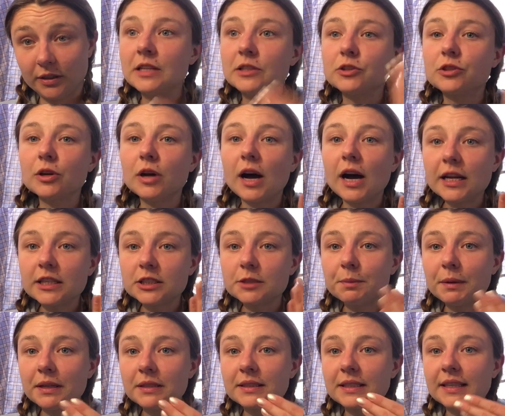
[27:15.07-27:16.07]
So
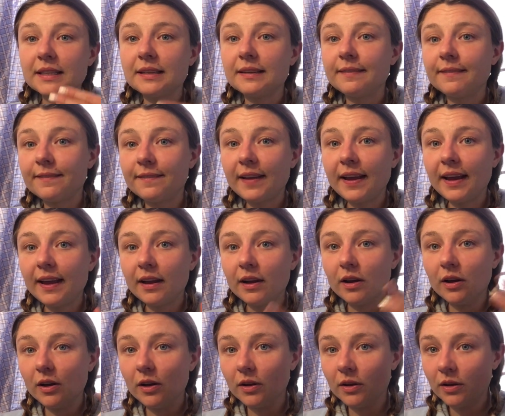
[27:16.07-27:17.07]
hotspots can
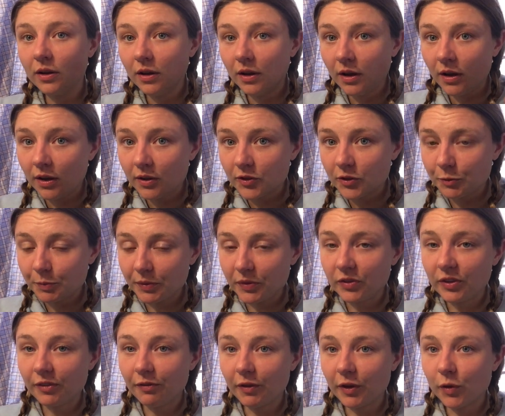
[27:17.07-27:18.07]
unveil
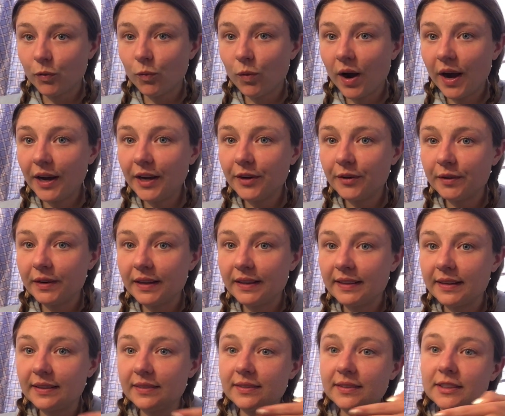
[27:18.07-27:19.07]
specific wiring
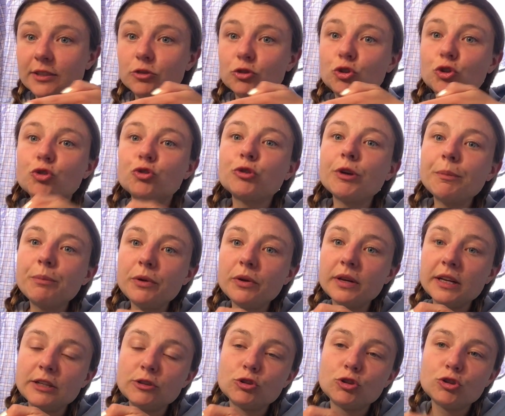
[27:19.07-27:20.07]
that is
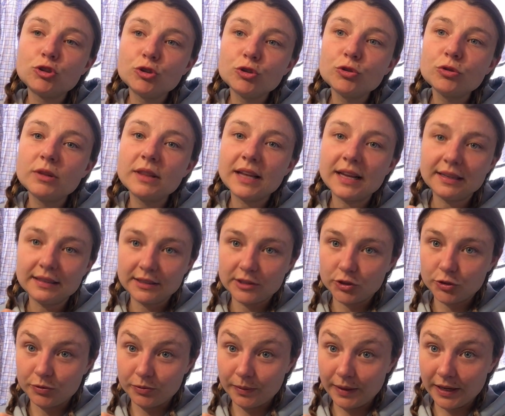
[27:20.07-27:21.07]
contributing to that
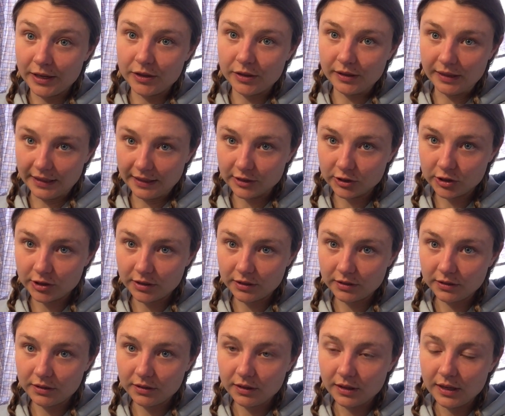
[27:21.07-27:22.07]
dysregulation.